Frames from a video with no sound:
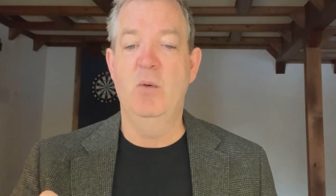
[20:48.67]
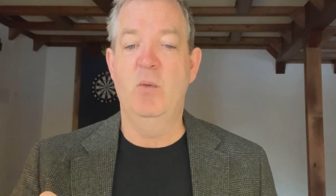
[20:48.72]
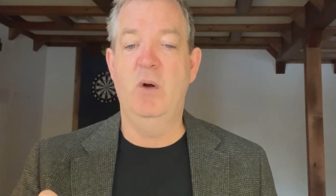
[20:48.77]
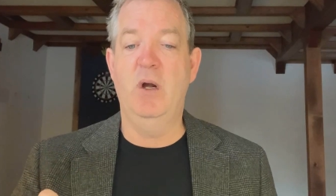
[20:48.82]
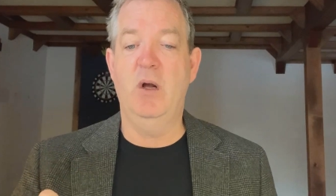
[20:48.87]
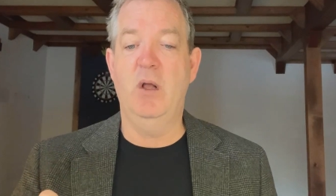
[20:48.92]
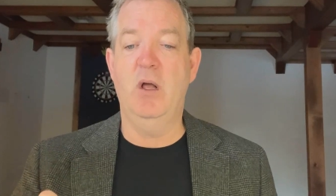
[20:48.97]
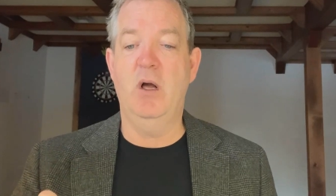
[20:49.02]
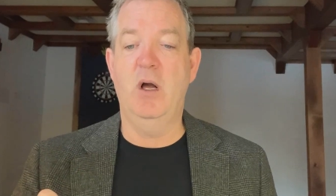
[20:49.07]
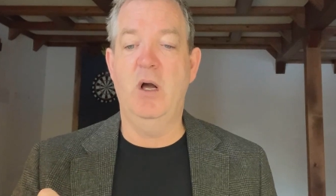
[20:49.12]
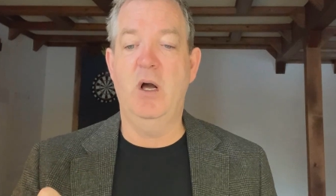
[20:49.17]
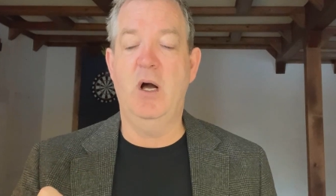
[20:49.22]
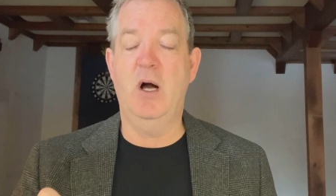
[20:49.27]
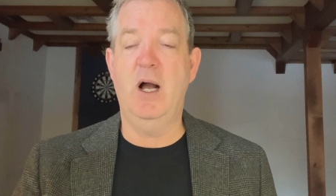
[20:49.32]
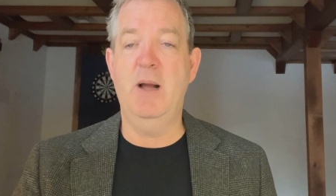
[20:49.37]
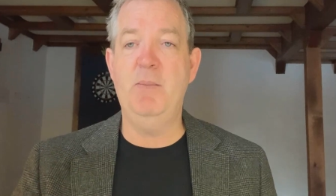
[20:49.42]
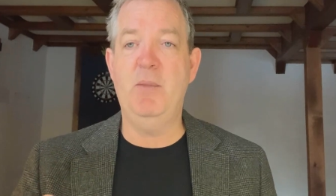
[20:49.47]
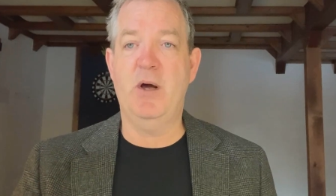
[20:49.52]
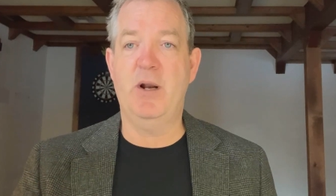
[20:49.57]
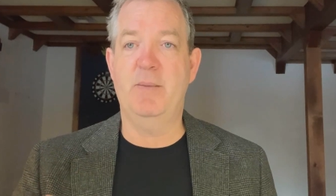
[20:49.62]
Well,
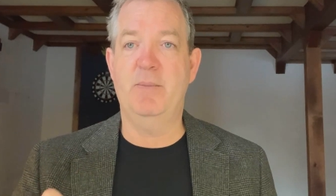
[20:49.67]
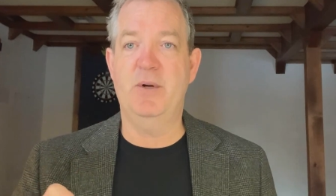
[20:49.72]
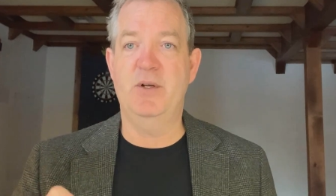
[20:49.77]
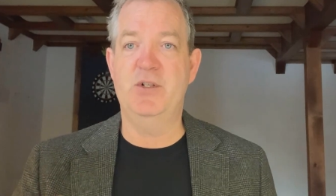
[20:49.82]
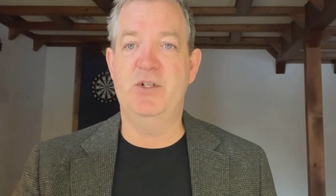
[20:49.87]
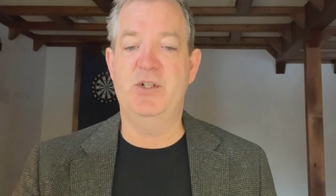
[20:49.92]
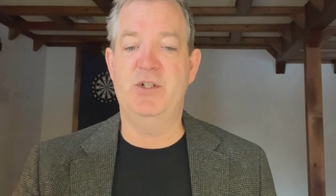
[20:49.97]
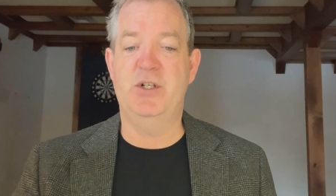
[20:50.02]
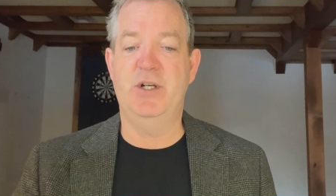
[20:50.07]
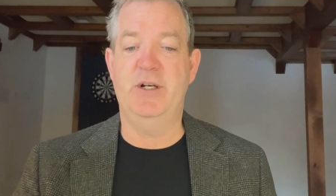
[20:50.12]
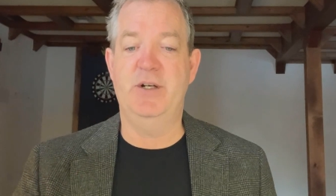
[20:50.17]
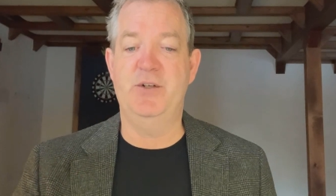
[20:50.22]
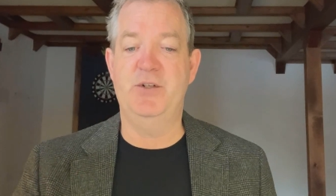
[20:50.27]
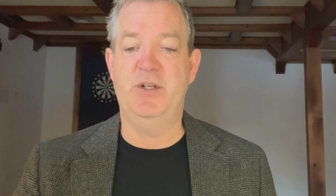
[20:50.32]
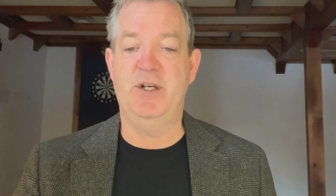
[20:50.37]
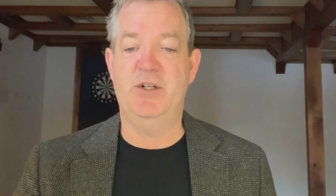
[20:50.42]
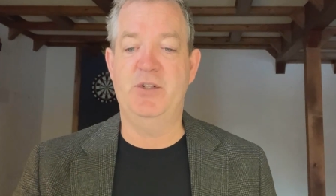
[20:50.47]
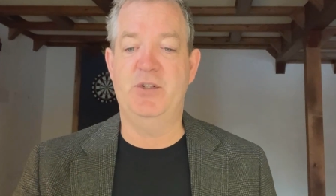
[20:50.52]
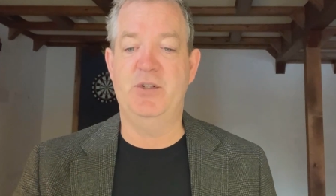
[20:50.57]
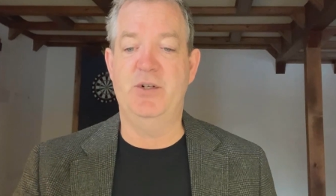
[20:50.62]
I bought a bunch of shares
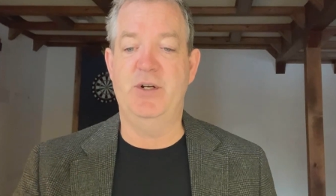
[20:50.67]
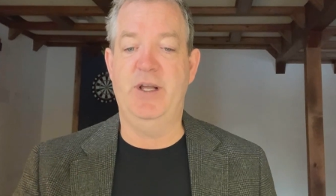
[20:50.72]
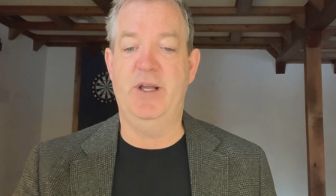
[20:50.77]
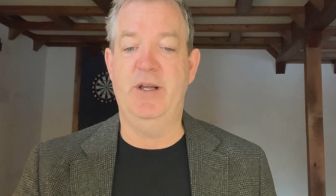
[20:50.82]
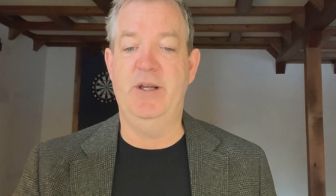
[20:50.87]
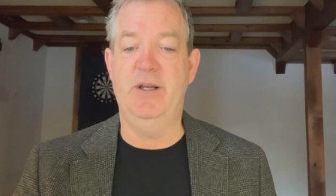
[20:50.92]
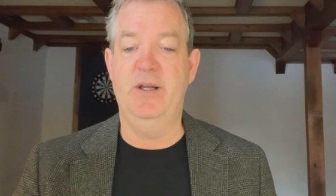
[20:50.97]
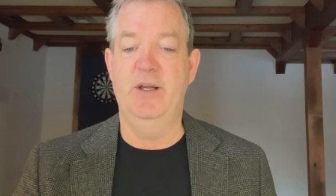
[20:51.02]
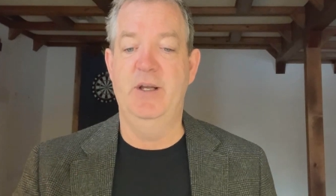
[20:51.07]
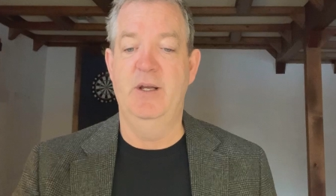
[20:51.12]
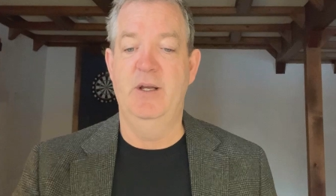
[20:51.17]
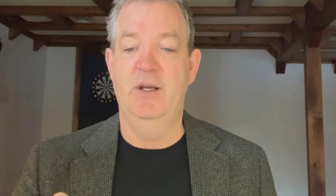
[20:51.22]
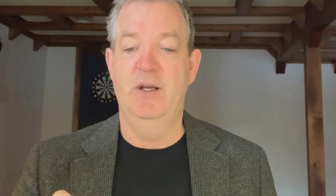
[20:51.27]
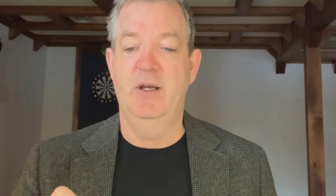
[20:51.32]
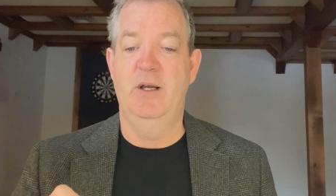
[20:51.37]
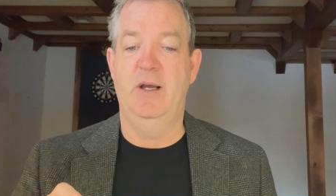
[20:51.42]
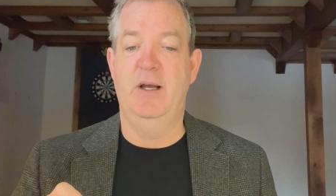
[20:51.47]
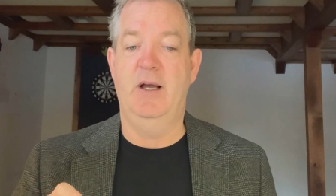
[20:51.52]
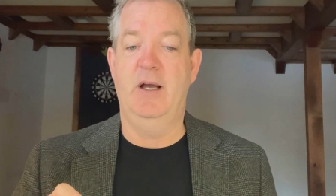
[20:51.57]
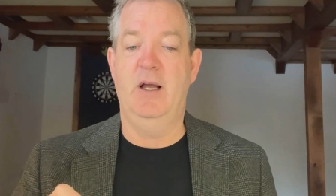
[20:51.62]
yesterday,
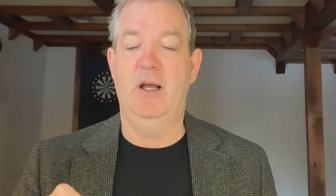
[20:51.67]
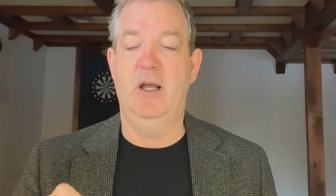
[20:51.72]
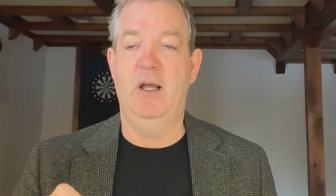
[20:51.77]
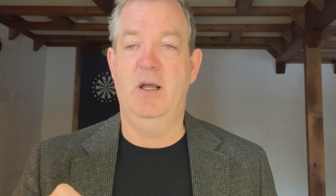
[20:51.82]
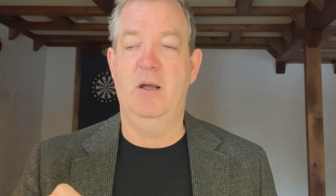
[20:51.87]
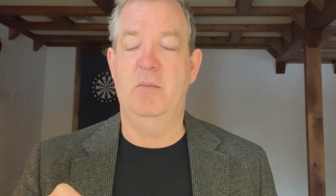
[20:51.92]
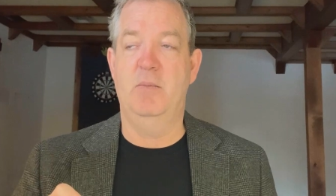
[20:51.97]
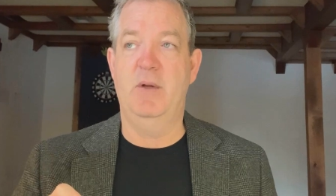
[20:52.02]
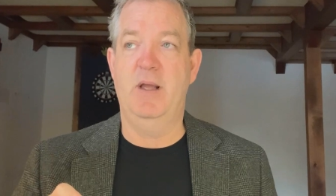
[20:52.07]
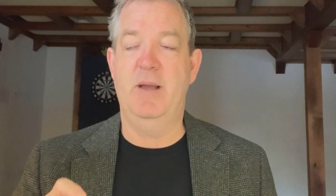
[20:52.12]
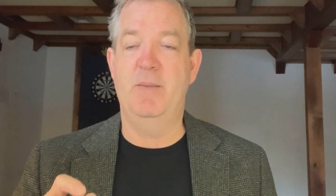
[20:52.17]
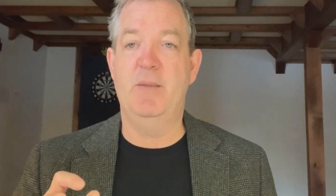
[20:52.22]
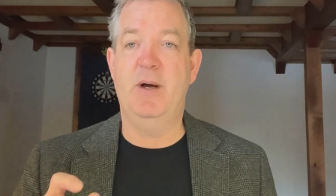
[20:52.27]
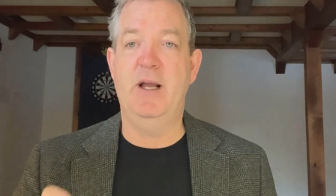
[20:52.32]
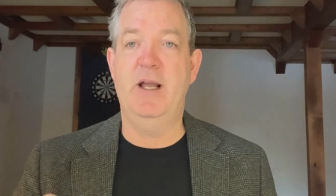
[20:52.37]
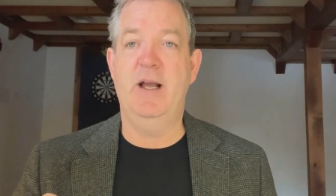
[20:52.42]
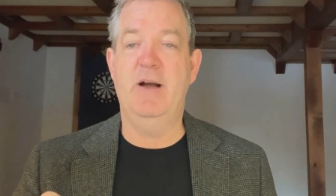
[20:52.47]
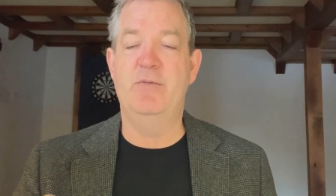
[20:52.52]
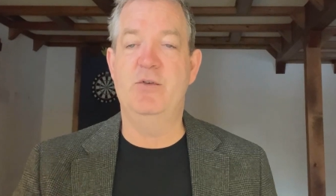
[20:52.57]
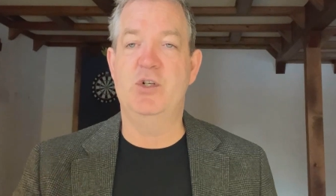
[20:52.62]
and
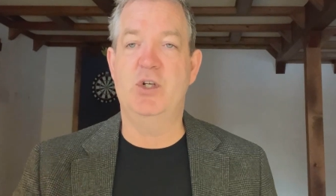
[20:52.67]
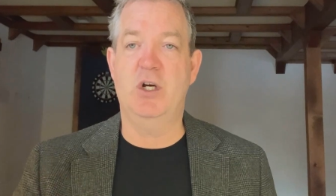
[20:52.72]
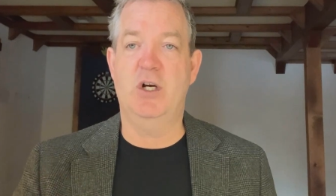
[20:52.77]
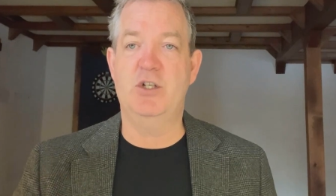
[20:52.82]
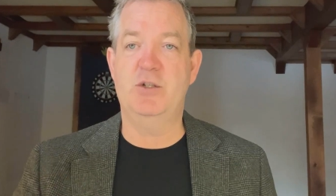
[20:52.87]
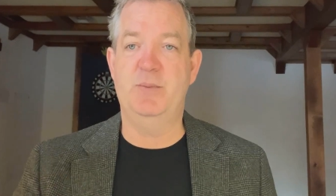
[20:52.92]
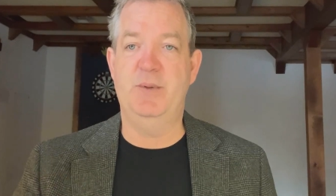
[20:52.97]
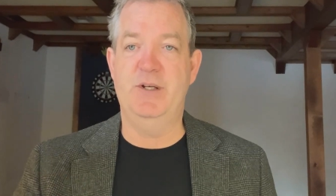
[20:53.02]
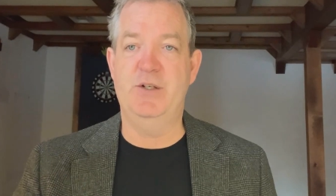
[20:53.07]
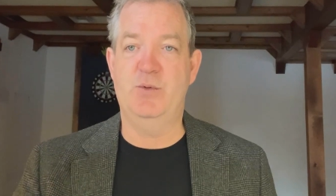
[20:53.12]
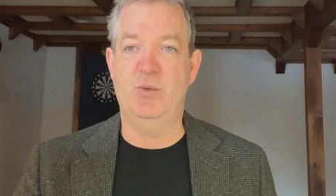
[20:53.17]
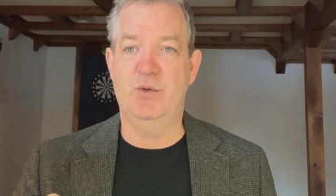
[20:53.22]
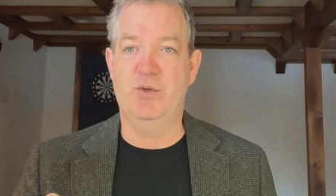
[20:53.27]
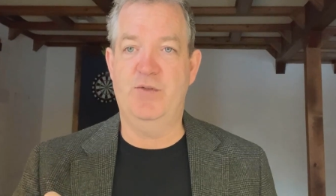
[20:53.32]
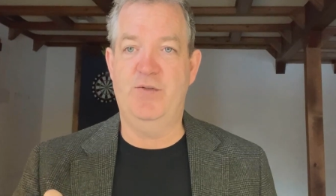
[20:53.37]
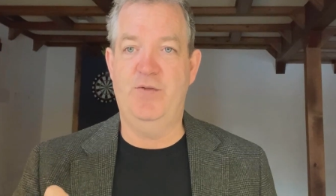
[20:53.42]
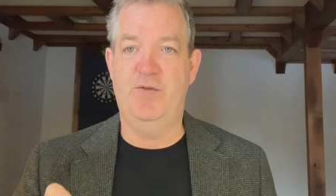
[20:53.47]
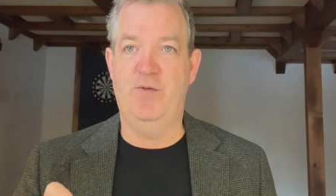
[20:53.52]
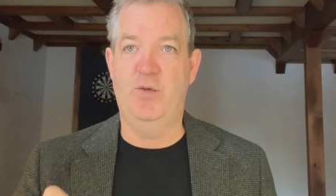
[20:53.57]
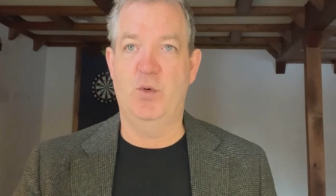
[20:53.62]
my average cost base
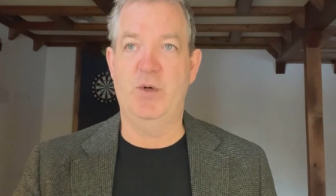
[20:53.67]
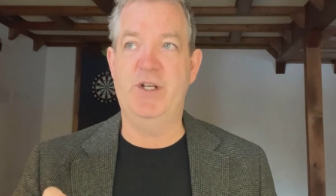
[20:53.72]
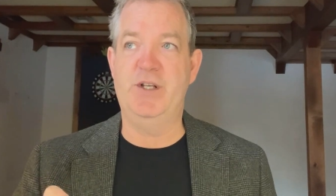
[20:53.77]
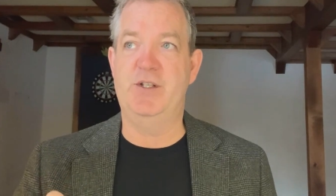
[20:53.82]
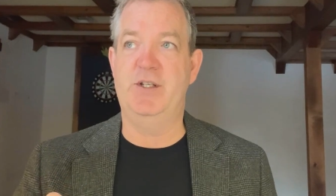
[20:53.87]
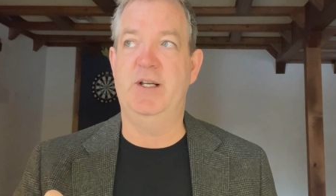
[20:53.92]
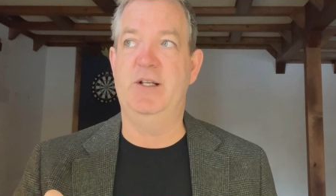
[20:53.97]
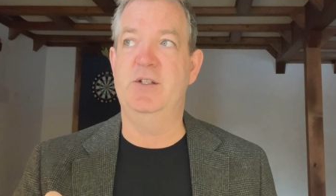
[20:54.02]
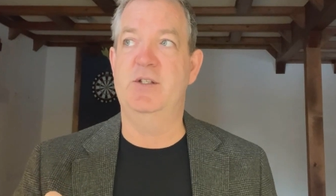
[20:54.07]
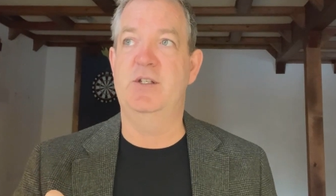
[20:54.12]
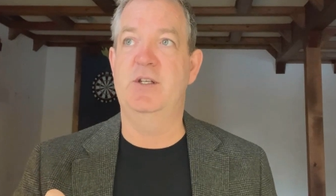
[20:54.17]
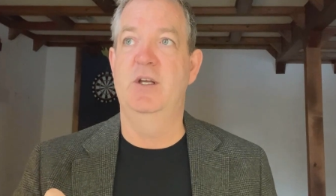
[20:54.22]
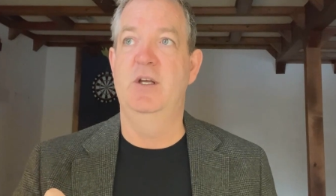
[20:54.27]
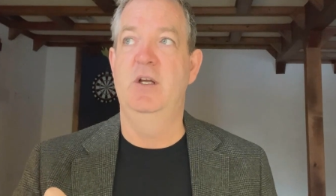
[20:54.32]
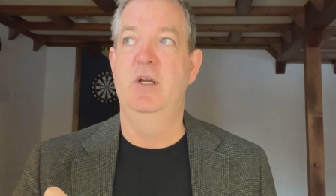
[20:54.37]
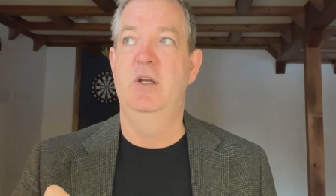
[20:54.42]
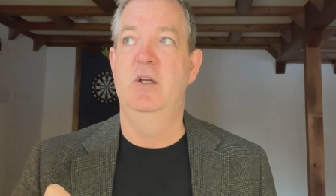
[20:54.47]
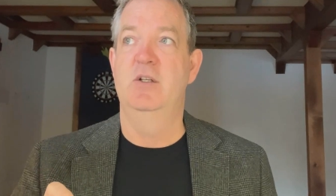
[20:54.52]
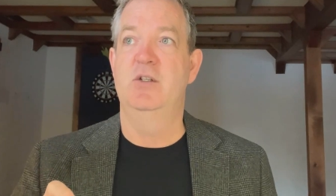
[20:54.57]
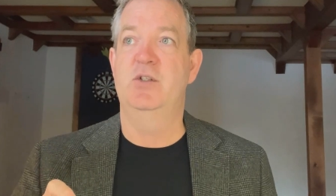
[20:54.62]
was 40 cents.
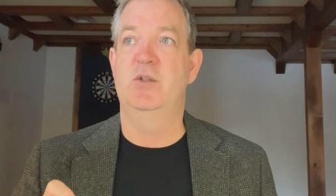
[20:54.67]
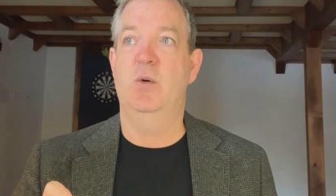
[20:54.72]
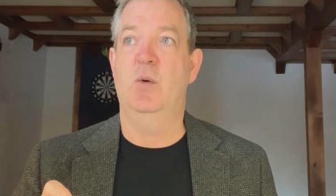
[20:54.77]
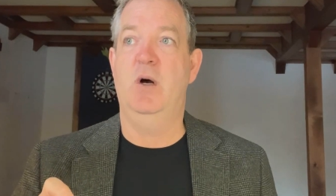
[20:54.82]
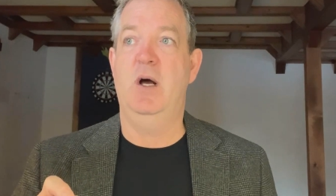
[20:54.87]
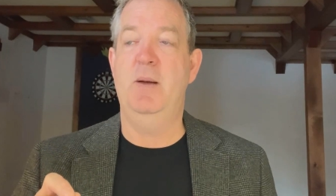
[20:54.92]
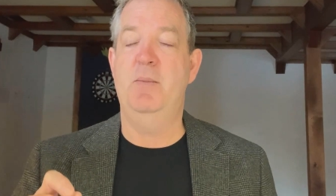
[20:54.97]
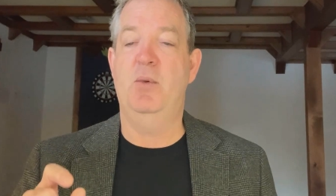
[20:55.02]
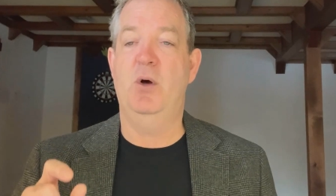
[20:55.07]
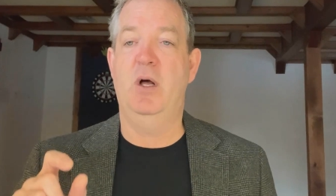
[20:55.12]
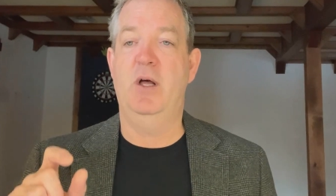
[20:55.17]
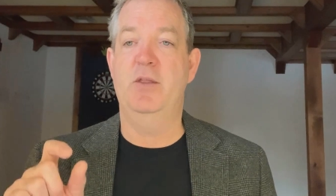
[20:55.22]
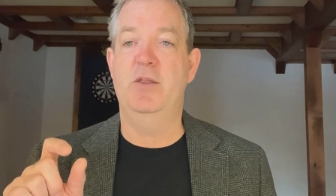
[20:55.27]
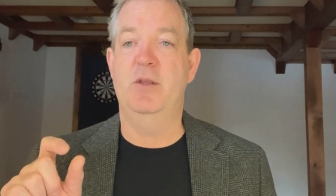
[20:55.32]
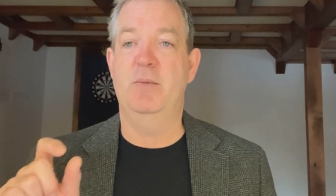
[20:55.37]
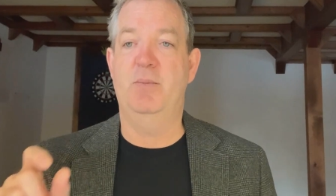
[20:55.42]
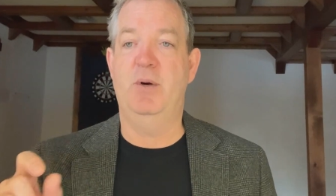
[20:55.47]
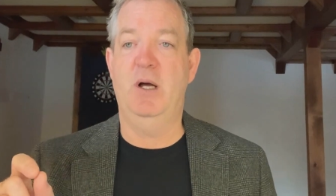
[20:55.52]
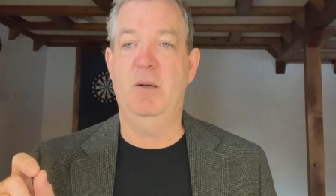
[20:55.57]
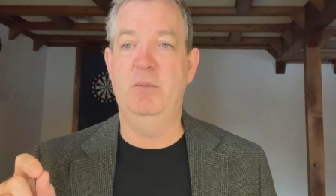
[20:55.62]
So I bought in
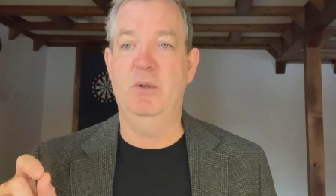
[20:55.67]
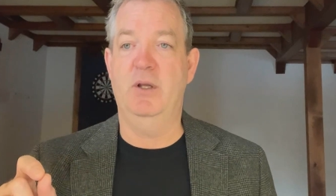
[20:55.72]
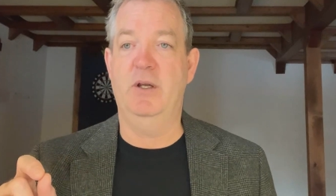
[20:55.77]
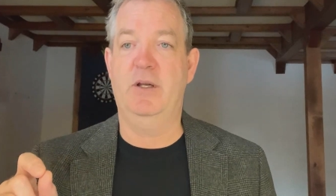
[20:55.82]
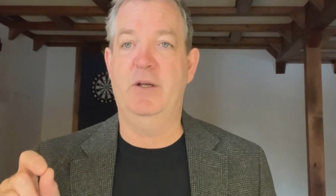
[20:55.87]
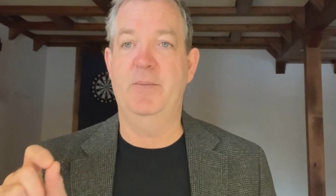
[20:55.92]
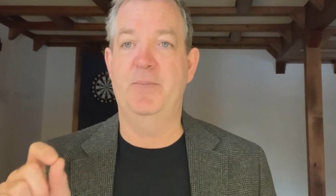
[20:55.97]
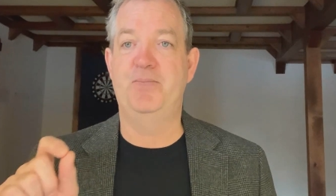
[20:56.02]
the public.